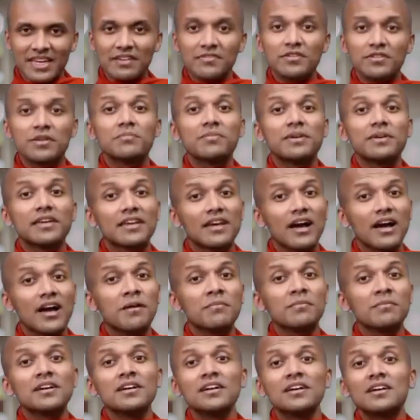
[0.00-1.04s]
It will
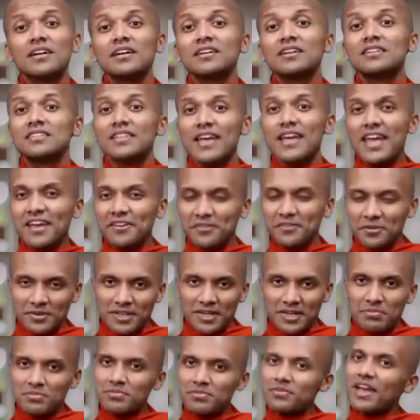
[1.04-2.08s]
become a
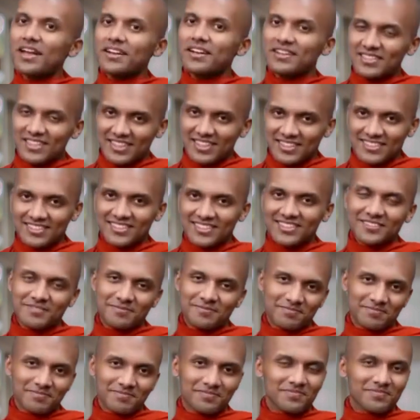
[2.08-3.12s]
day-to-day practice.
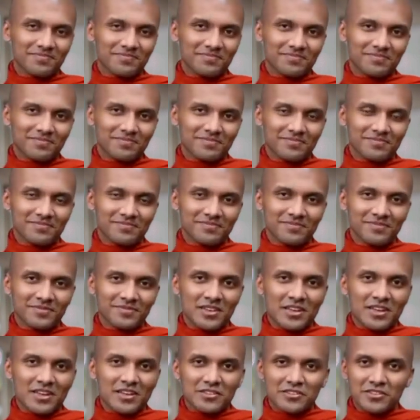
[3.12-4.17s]

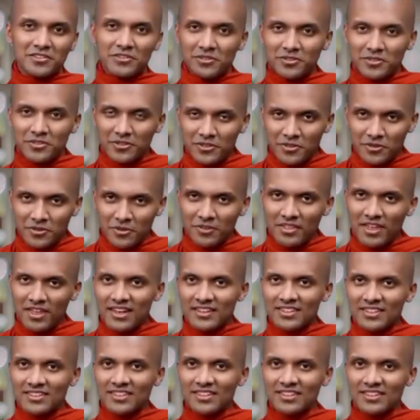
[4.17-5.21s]
So do
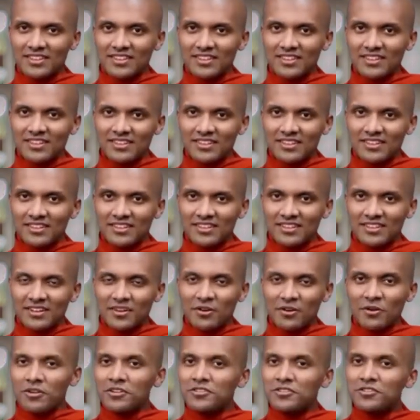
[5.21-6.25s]
that,
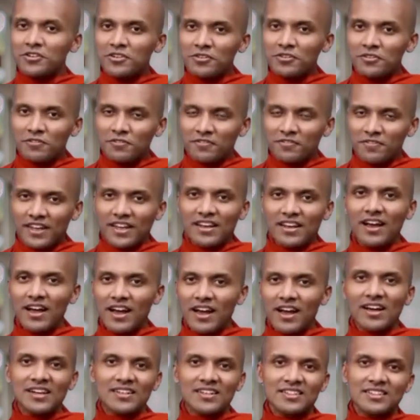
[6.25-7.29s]
although you feel
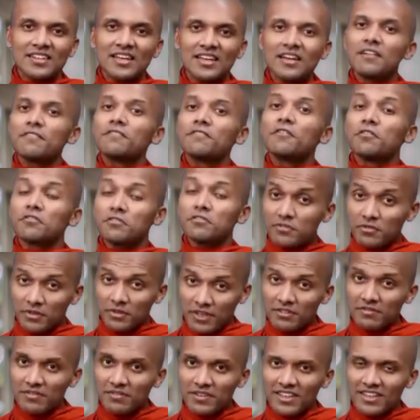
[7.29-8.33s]
hard, for
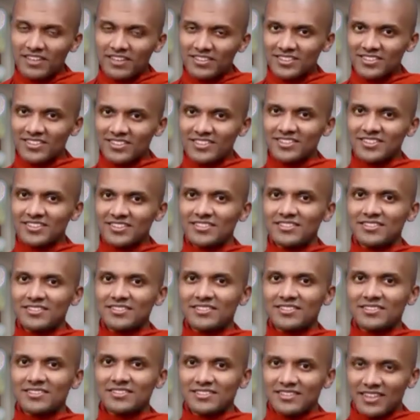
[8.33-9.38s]
3 weeks
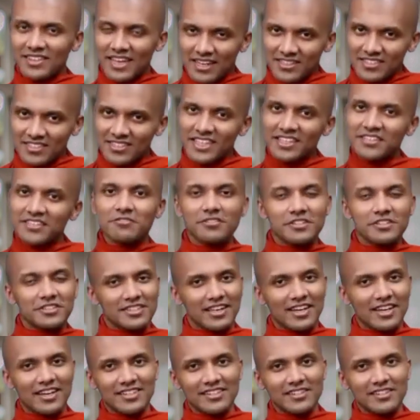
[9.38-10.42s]
and see the
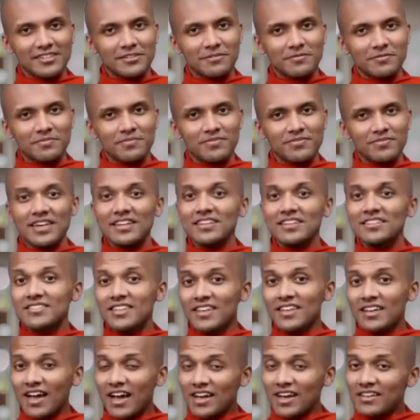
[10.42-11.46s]
result. That is
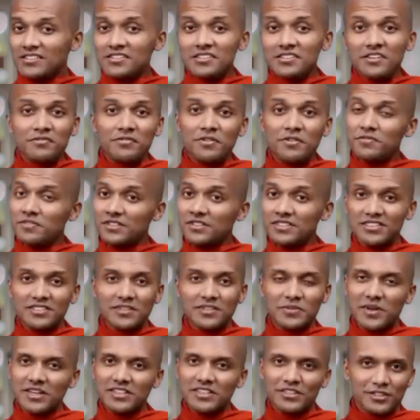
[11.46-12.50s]
the answer for
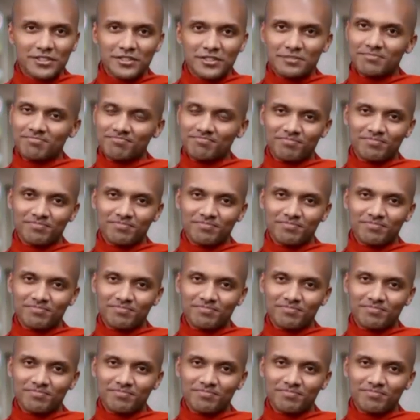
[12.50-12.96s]
first question.